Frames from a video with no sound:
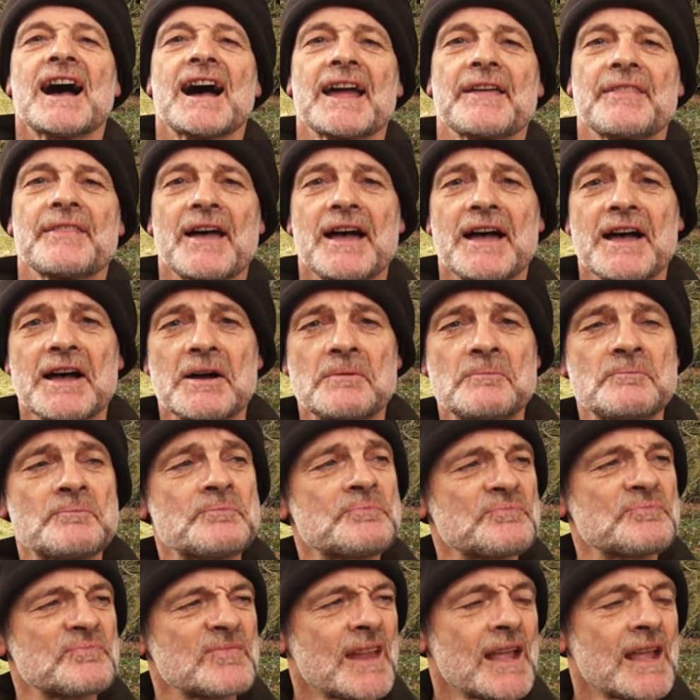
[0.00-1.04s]
Hi there.
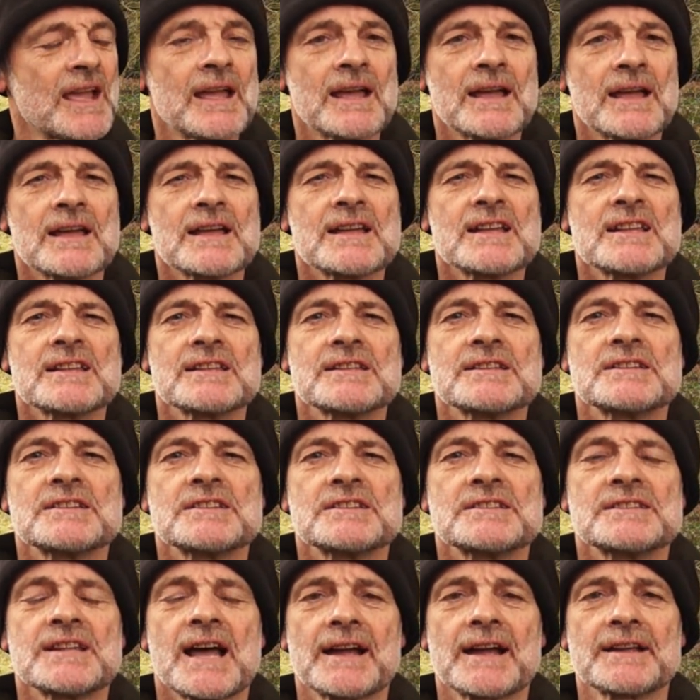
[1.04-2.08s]

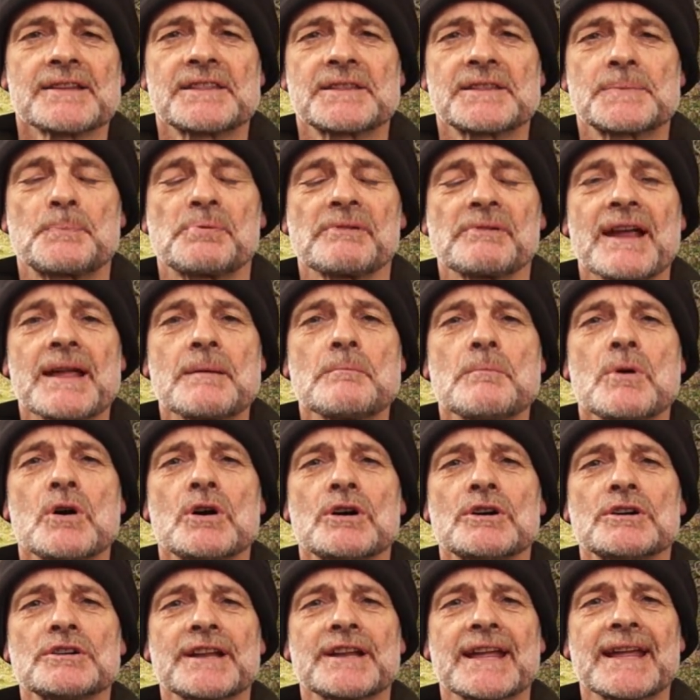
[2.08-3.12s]
Nice spring
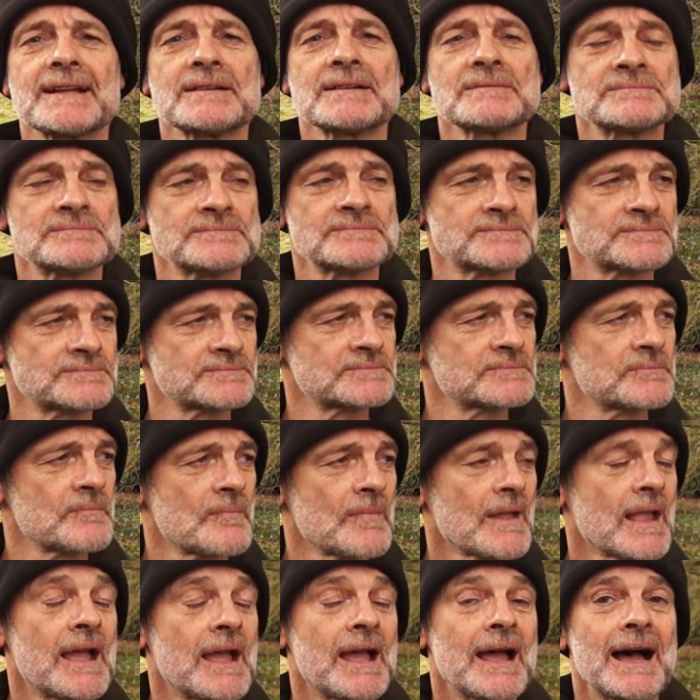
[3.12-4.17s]
morning,
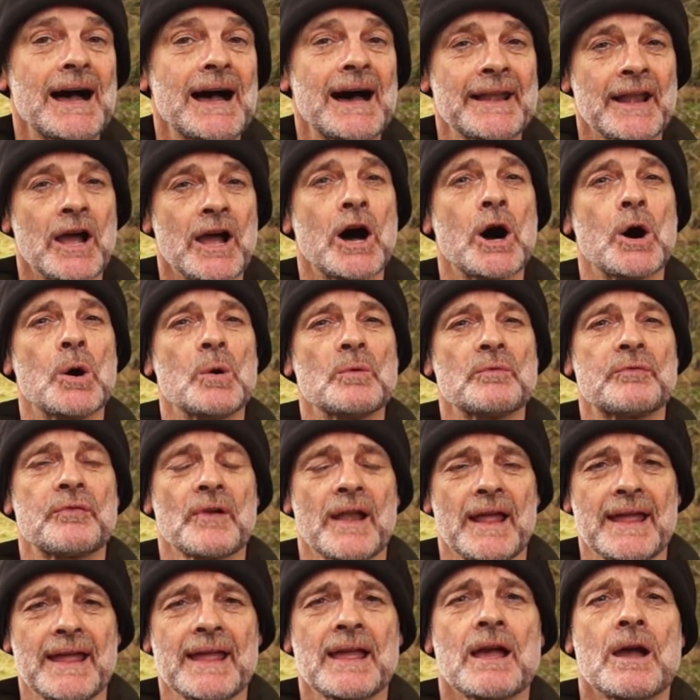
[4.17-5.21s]
and
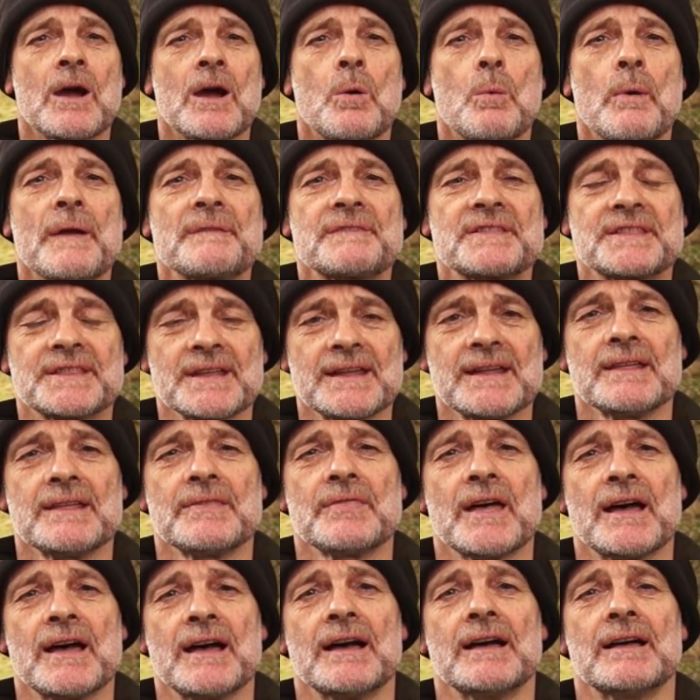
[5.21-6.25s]
hopefully we've
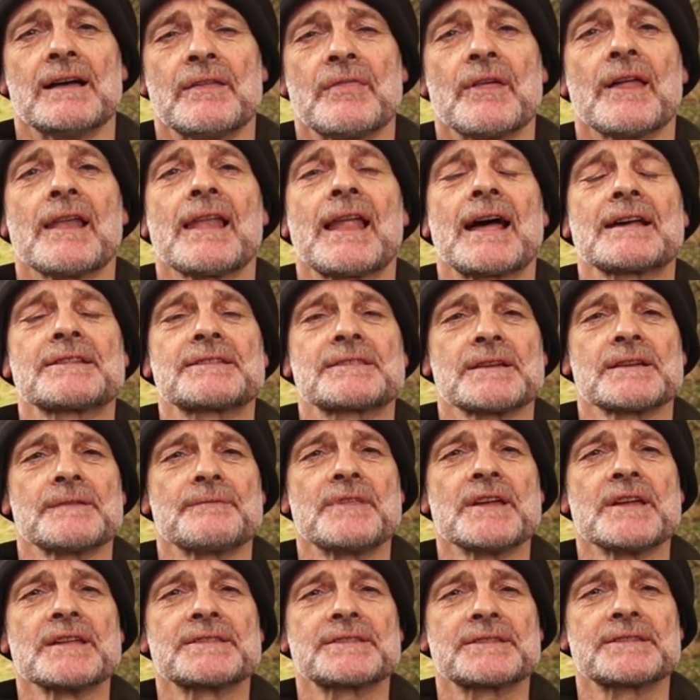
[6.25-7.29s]
seen the last
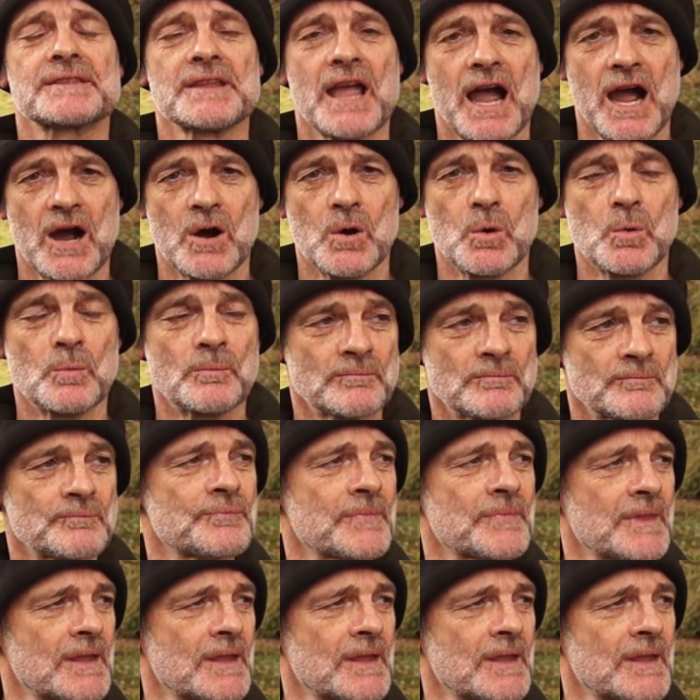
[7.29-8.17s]
of the snow.